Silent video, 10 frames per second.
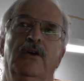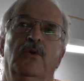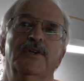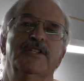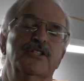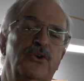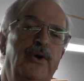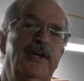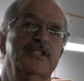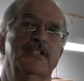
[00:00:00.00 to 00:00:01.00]
which is the
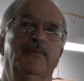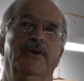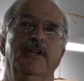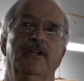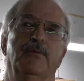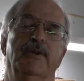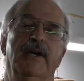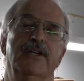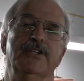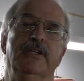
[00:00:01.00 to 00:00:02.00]
quickest to put into production,